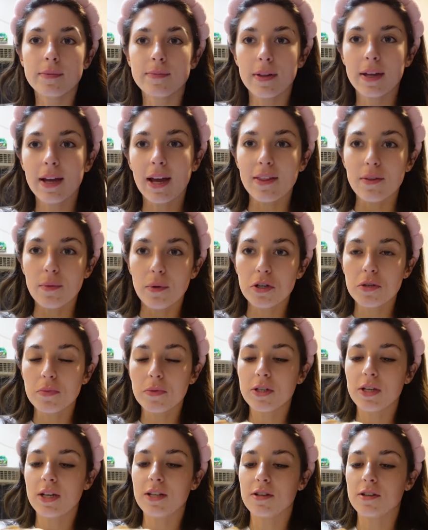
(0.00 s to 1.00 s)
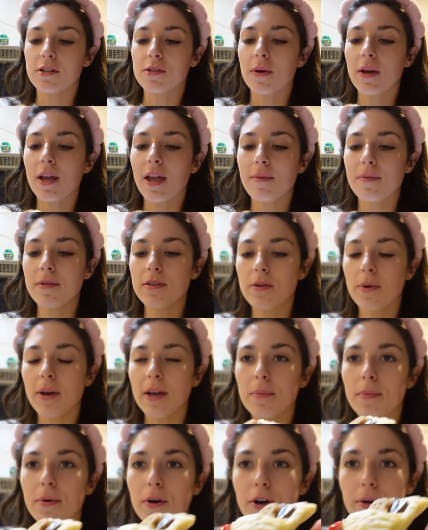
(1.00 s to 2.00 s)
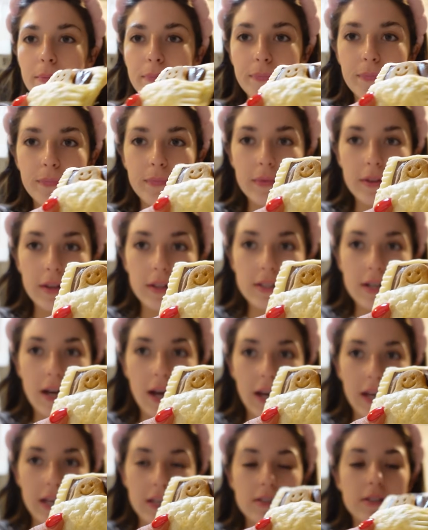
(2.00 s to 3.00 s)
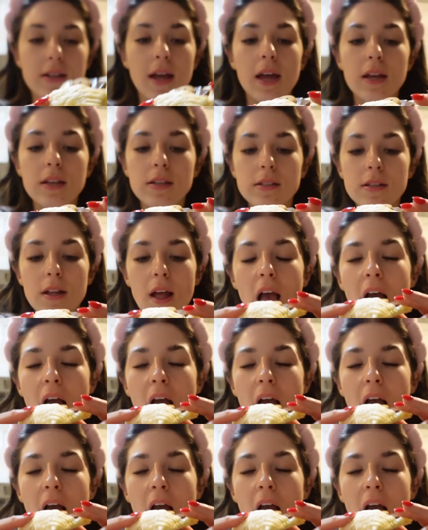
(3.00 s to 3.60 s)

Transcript: Okay, the washing machine's on, so I'll keep this quick, but taste test.